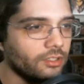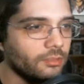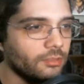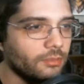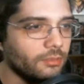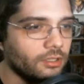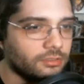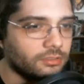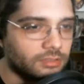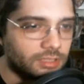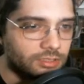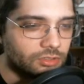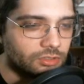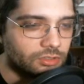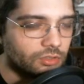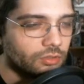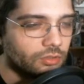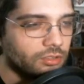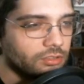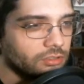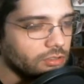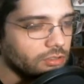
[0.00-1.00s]
Your monster gets
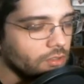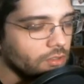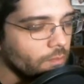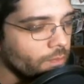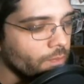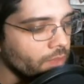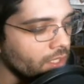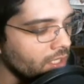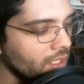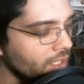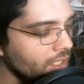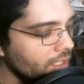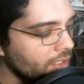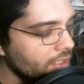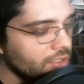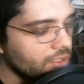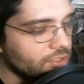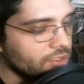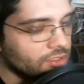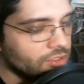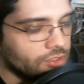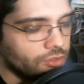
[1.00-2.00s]
destroyed, so
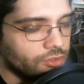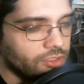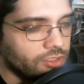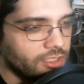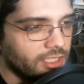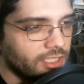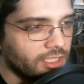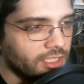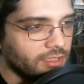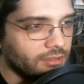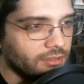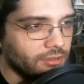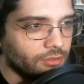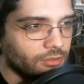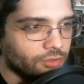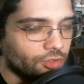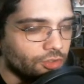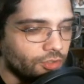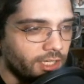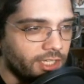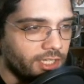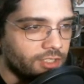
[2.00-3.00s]
they're just using that little
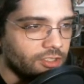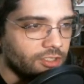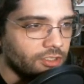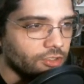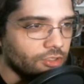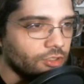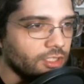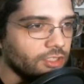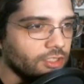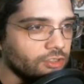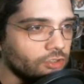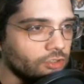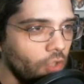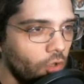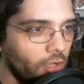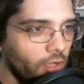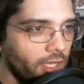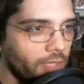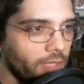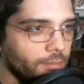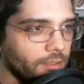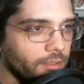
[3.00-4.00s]
strategy to try to stall out.